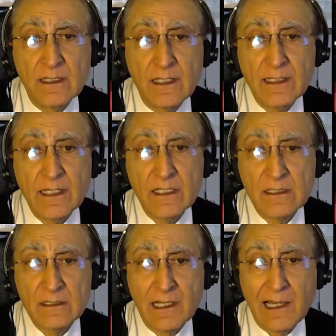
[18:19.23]
in a
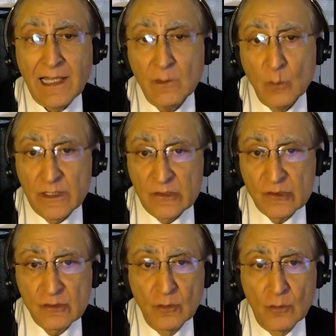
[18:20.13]

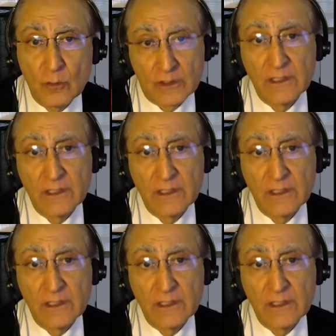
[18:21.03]
language, or at